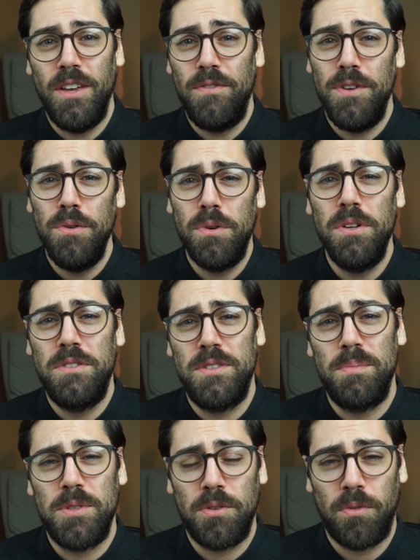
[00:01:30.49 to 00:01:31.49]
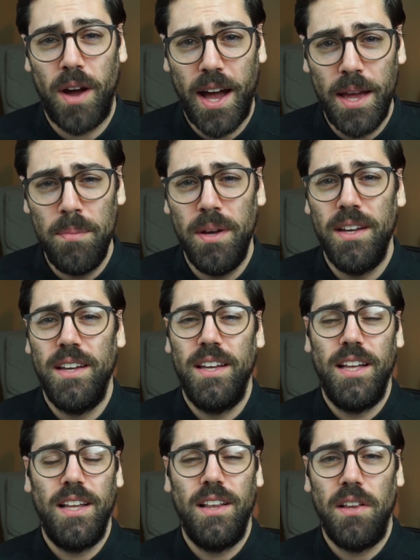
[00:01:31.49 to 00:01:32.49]
if you could subscribe,
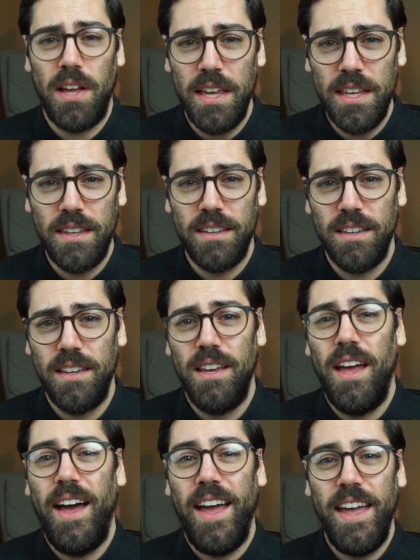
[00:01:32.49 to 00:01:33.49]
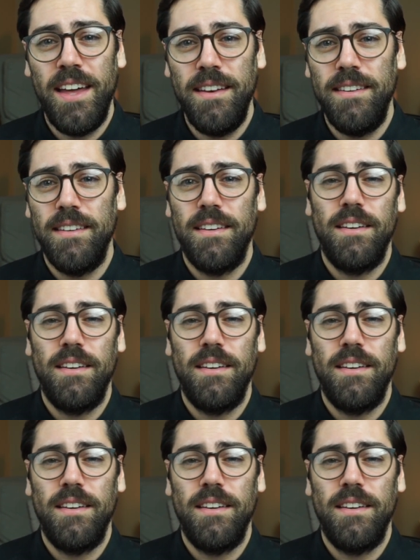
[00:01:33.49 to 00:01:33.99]
like, and